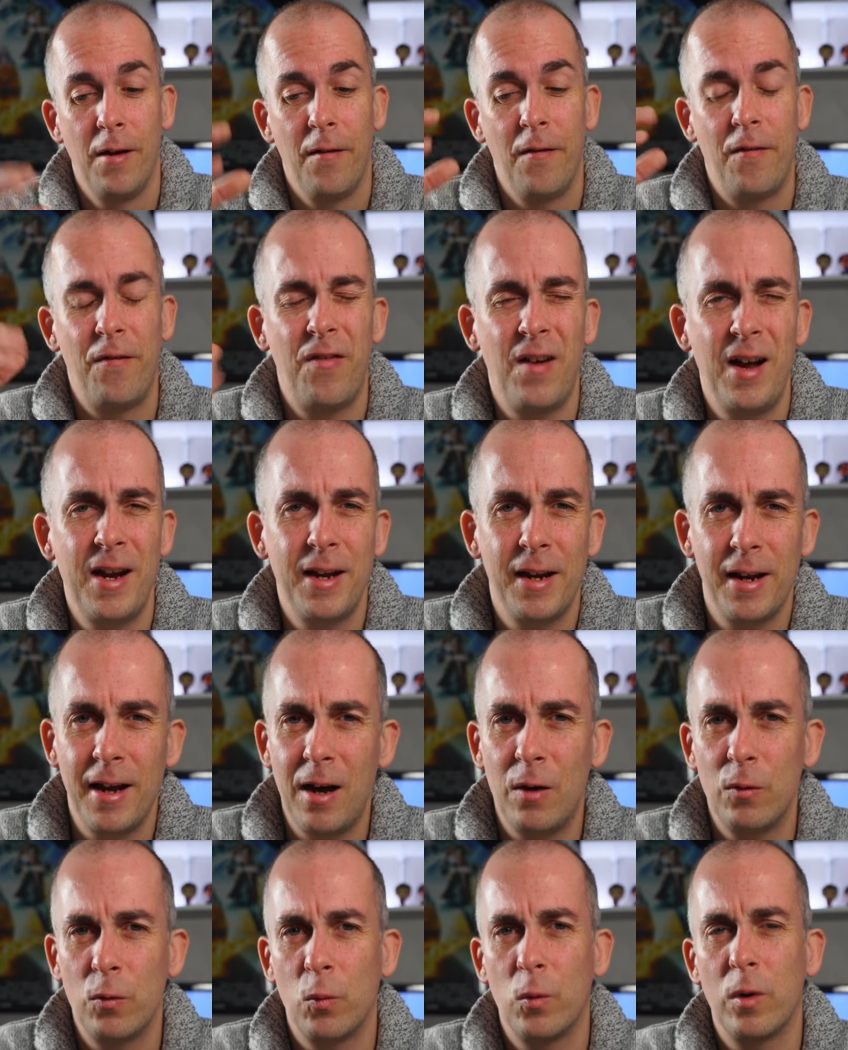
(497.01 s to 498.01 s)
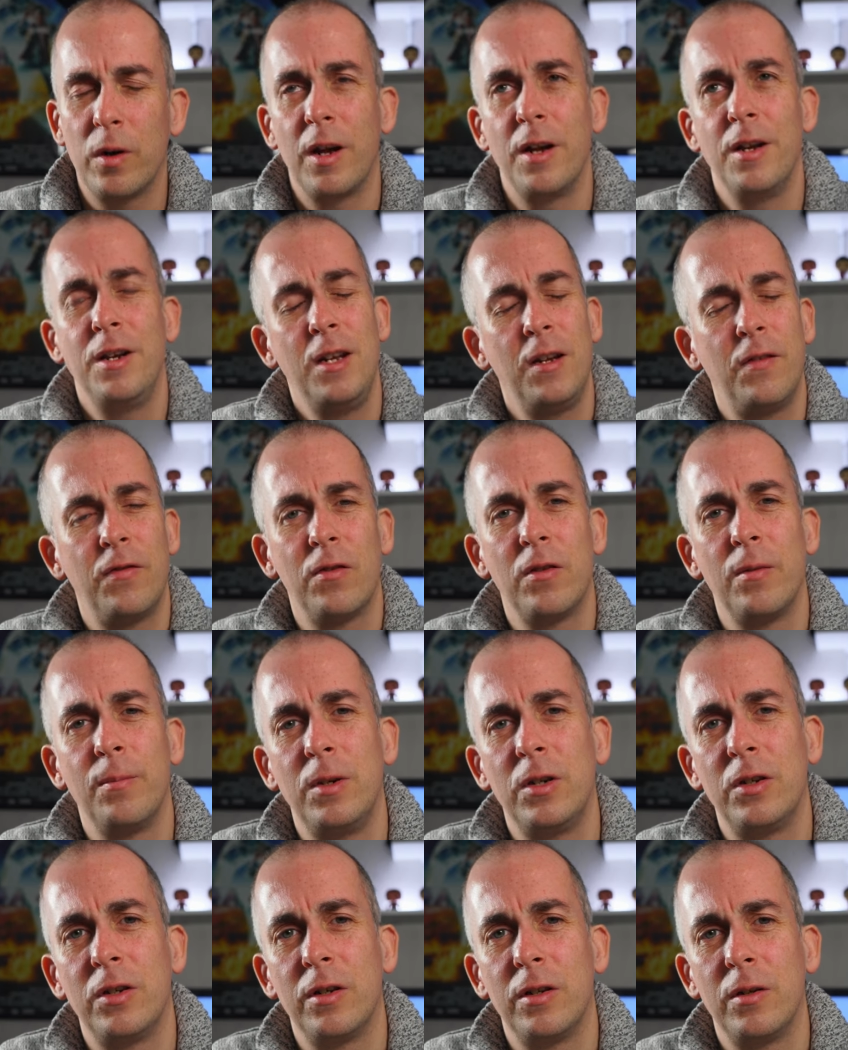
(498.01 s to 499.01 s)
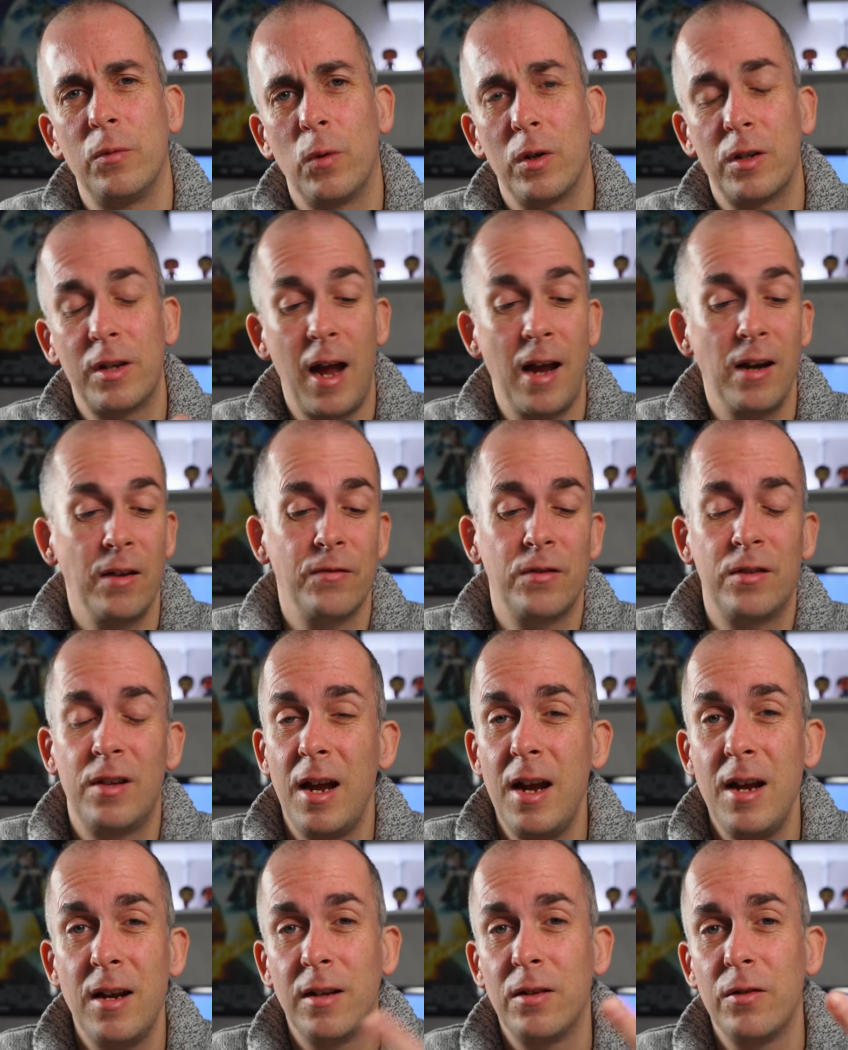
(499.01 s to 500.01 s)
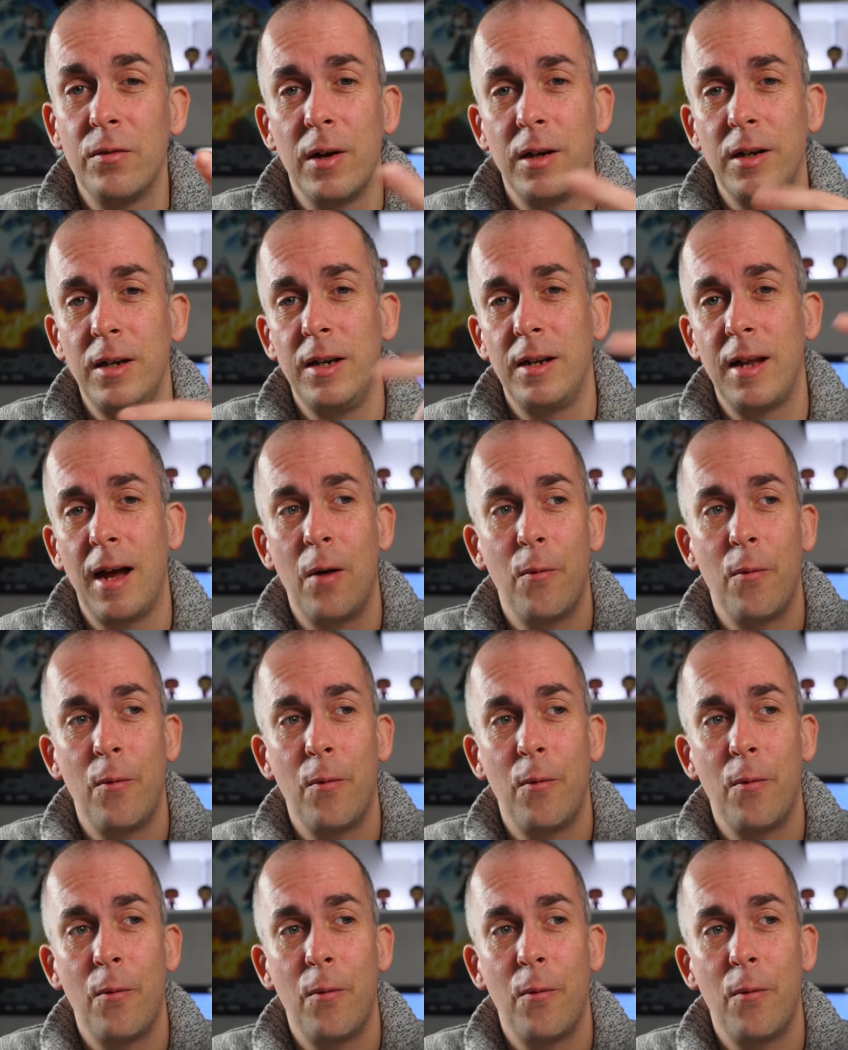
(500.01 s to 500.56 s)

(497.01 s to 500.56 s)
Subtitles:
finding out what I need for a mission, what kind of data do I need,